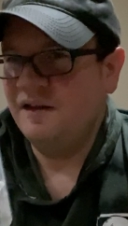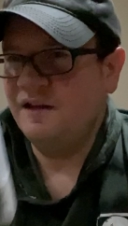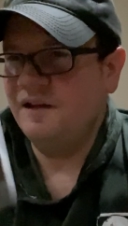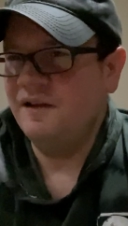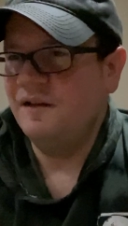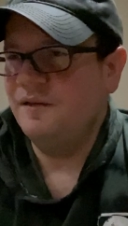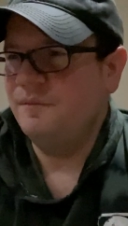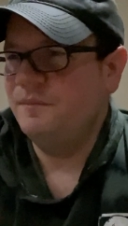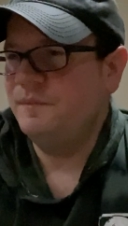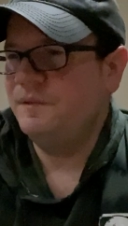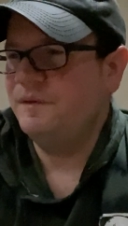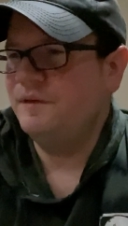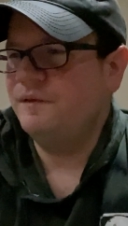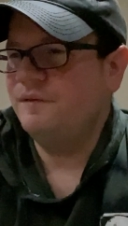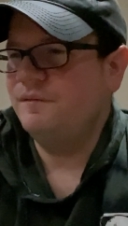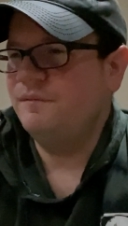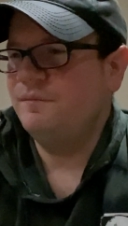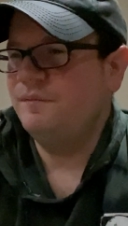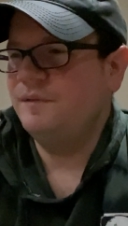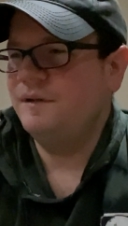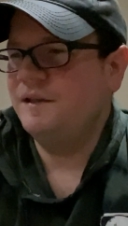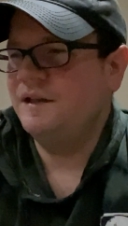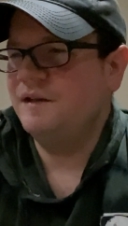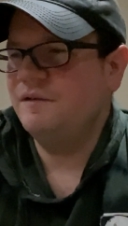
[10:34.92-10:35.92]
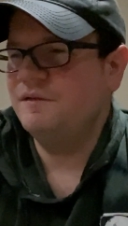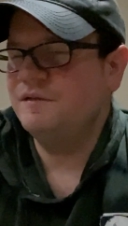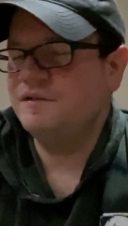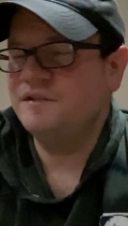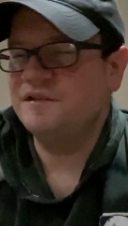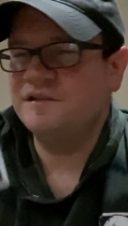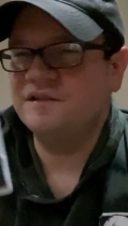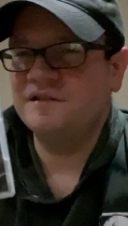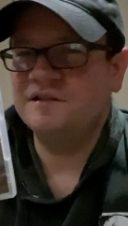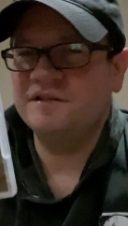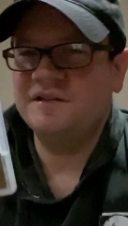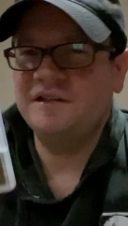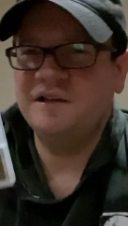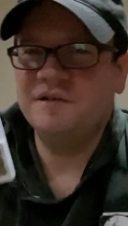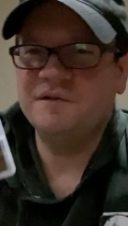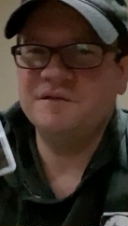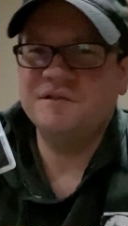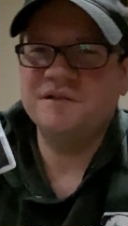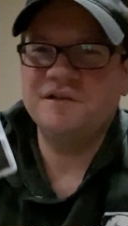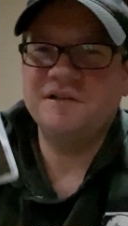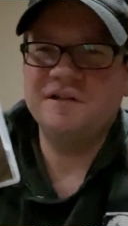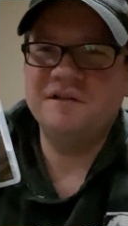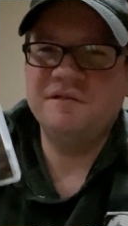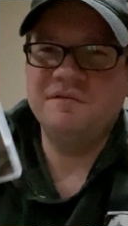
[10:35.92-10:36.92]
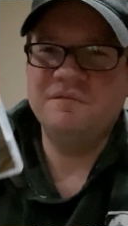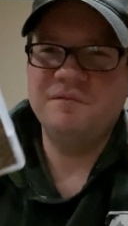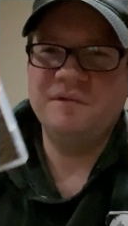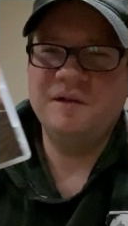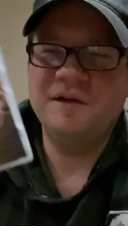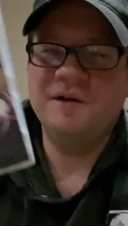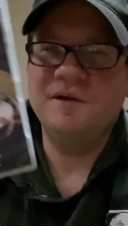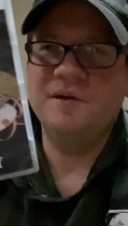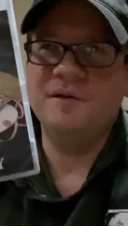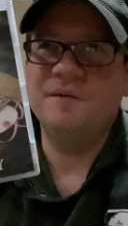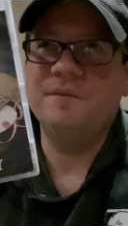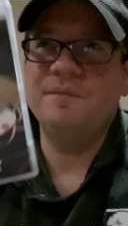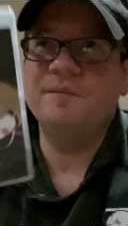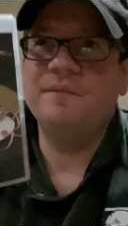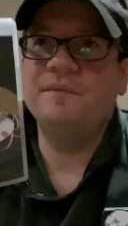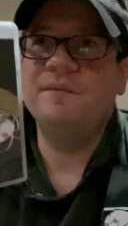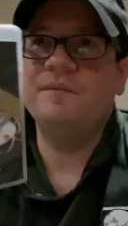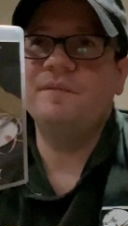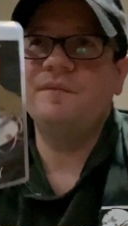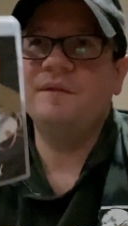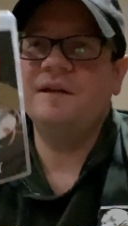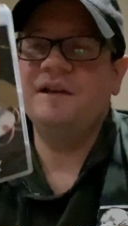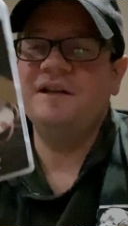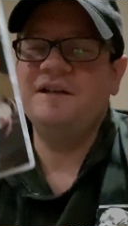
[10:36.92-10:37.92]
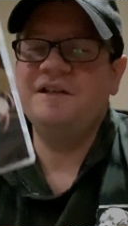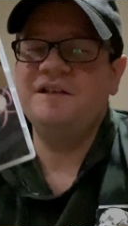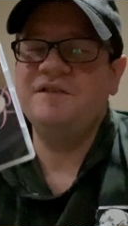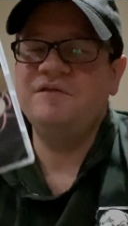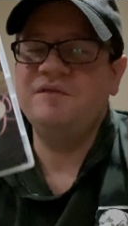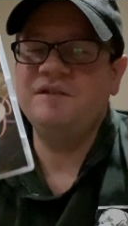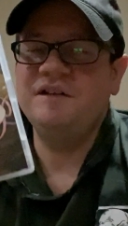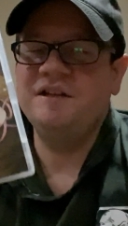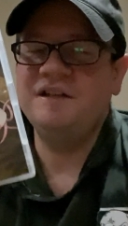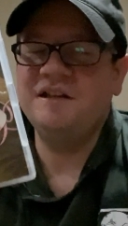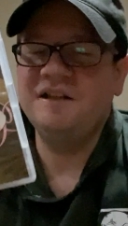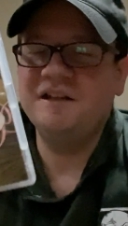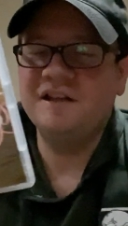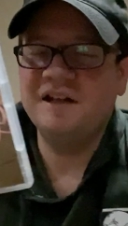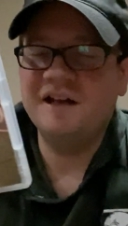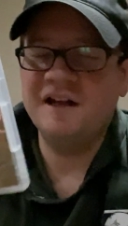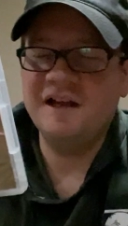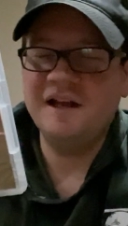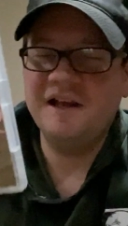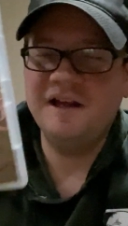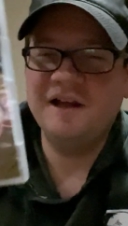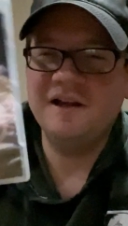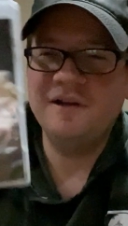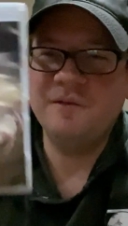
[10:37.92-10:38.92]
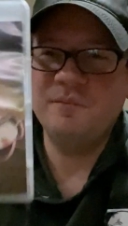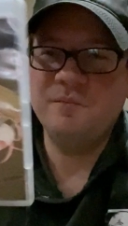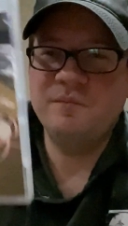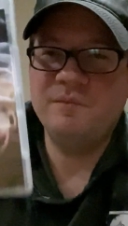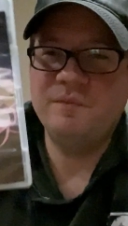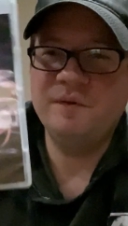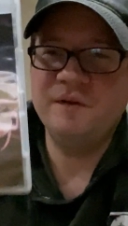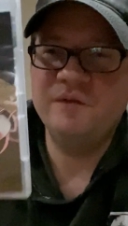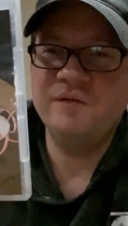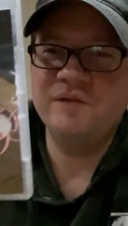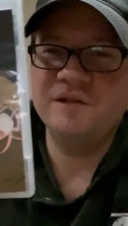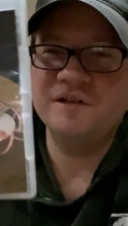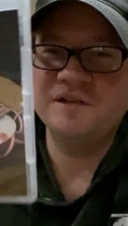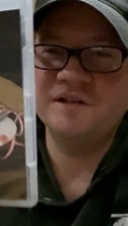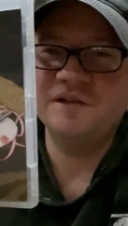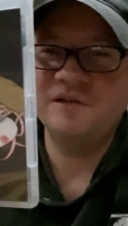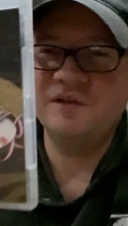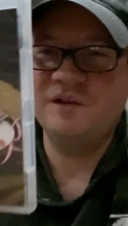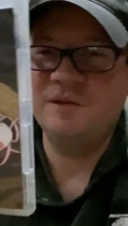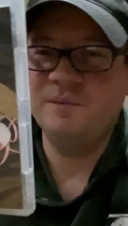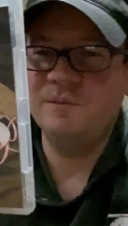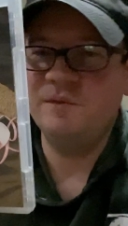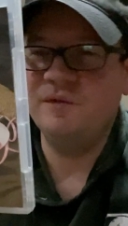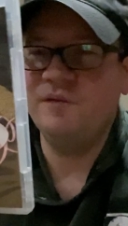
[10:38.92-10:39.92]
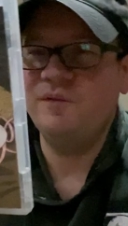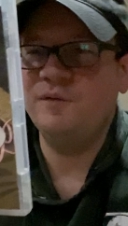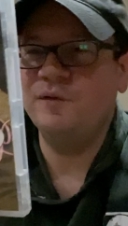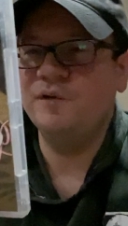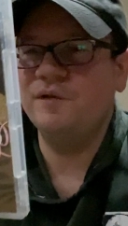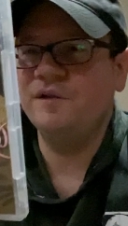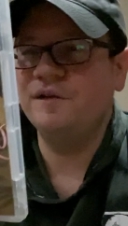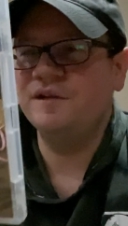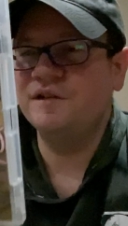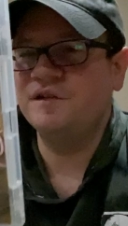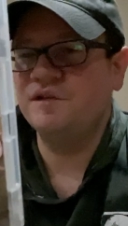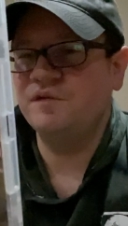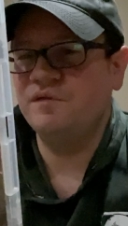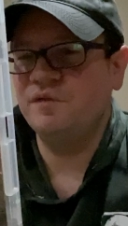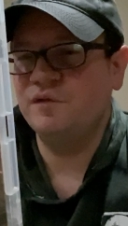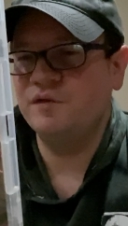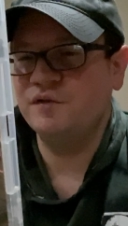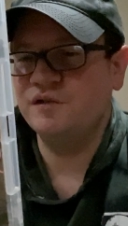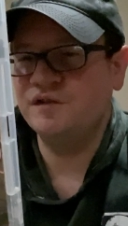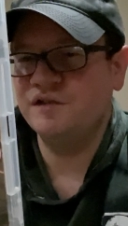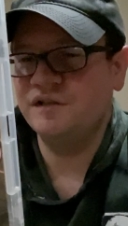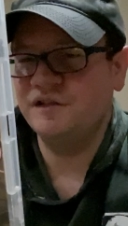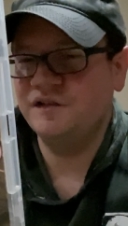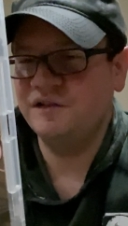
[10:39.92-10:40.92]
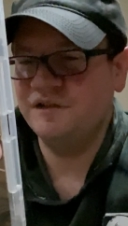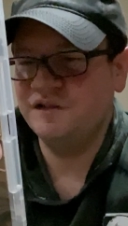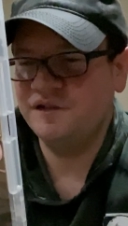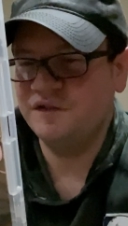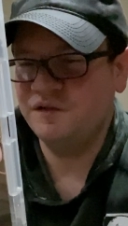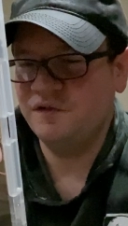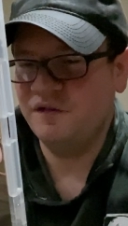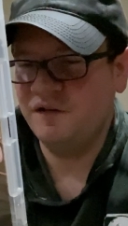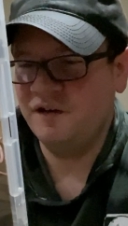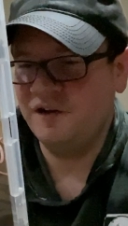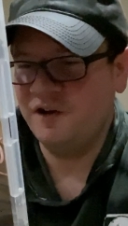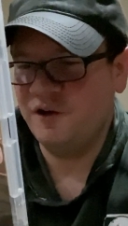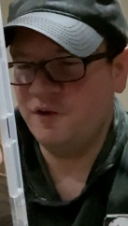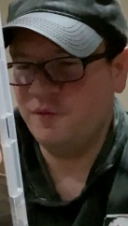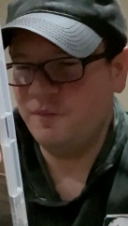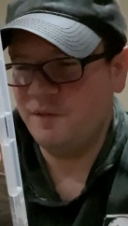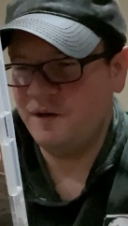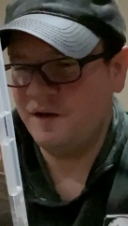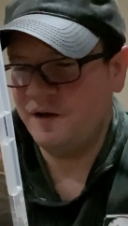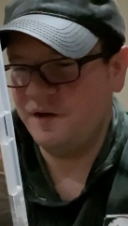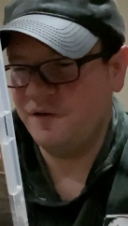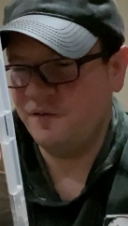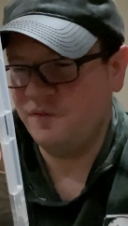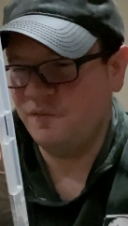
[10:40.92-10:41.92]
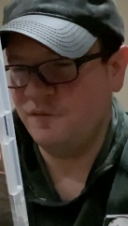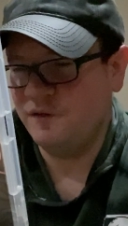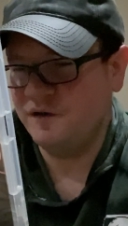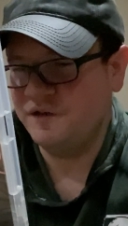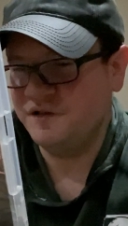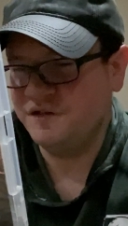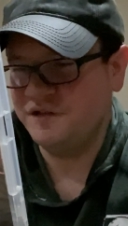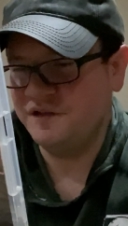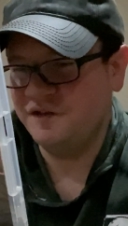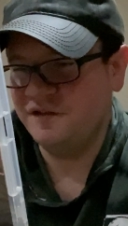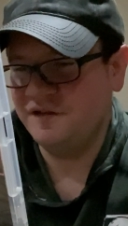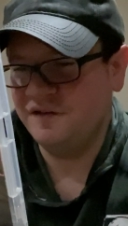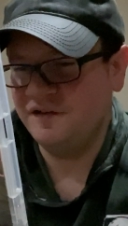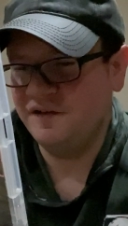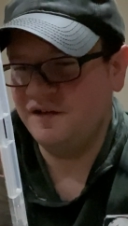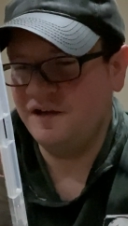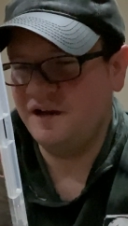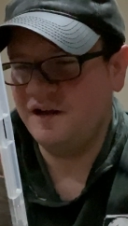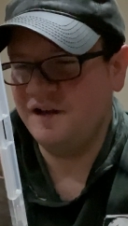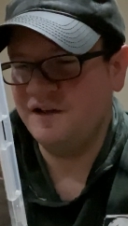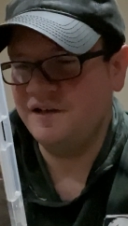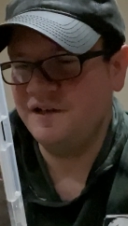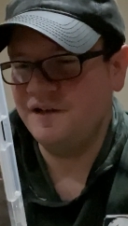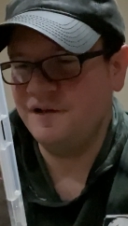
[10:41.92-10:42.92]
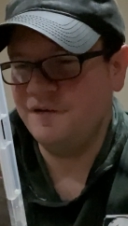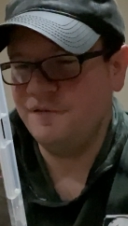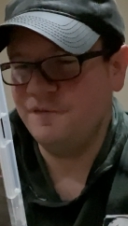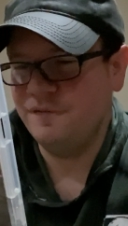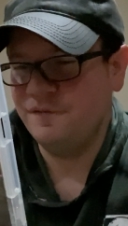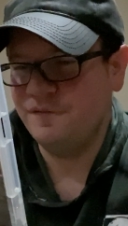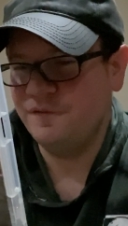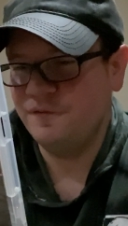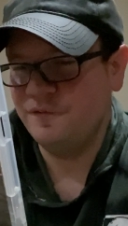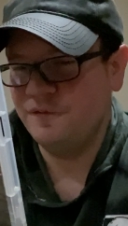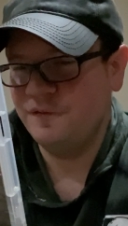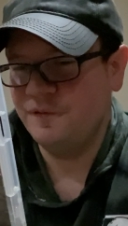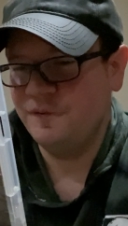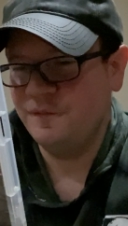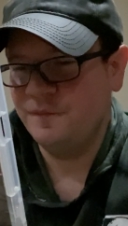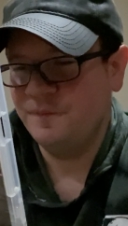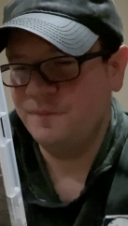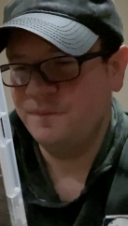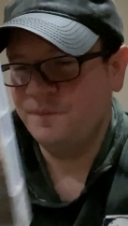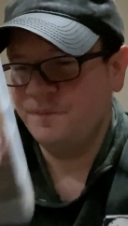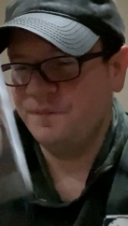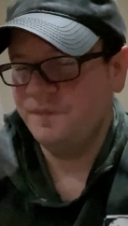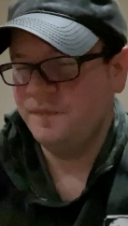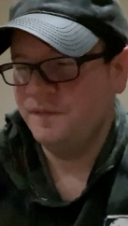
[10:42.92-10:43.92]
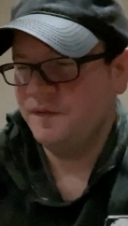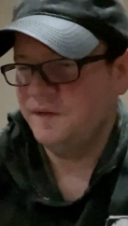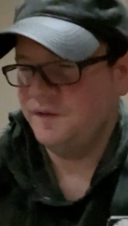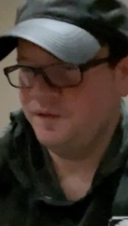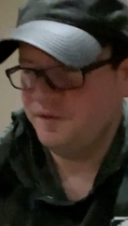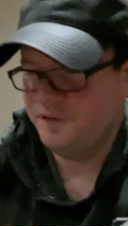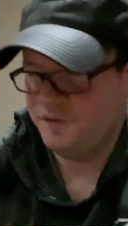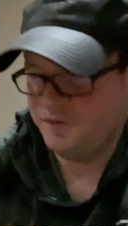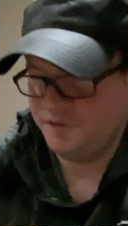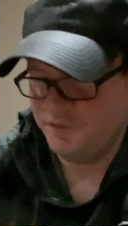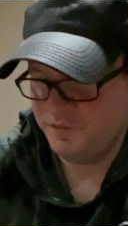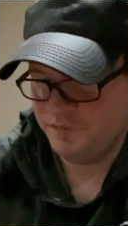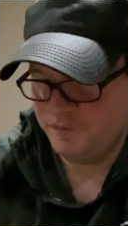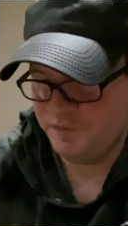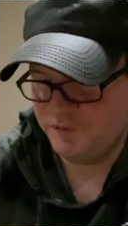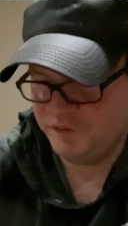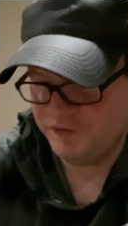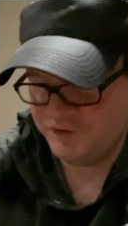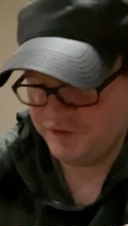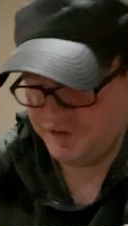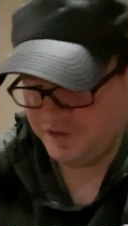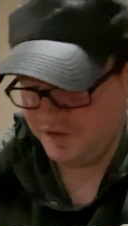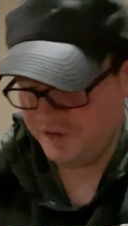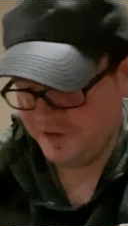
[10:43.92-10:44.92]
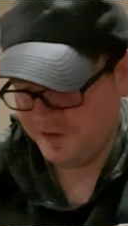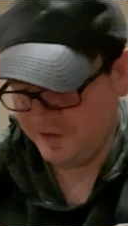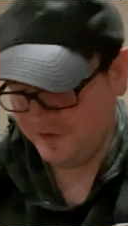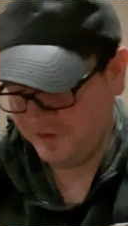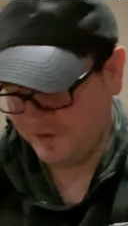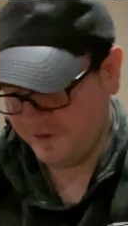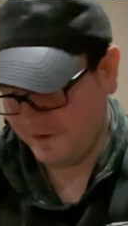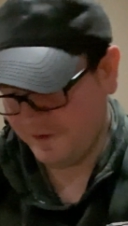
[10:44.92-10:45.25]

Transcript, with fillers: uh, but that was that was on a, um, a DVD that I had previously before this version, so I gotta go back and watch it in high def. So we'll see.